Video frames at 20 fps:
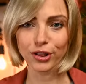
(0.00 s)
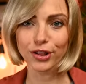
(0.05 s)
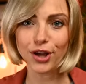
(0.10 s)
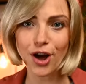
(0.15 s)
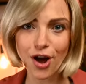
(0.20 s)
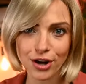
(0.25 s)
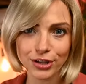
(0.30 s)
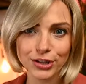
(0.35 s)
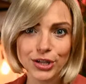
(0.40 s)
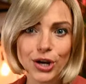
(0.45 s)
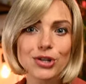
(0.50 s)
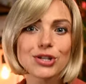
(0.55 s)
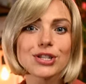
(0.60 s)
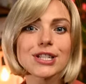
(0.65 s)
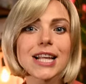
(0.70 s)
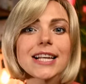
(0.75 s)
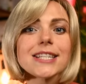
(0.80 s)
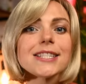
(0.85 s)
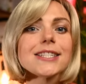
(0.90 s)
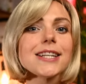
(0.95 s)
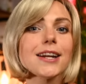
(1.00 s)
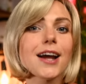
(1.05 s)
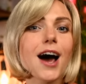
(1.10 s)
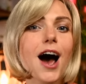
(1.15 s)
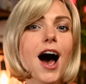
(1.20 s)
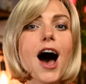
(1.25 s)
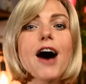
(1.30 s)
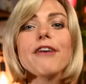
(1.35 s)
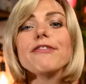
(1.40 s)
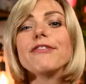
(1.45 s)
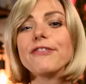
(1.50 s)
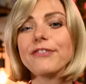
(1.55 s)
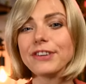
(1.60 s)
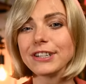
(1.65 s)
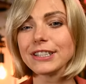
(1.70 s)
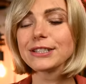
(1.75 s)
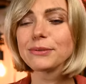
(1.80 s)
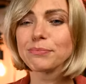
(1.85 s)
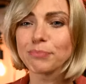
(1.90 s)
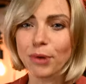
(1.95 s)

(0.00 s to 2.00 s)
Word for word: long those less than half-filled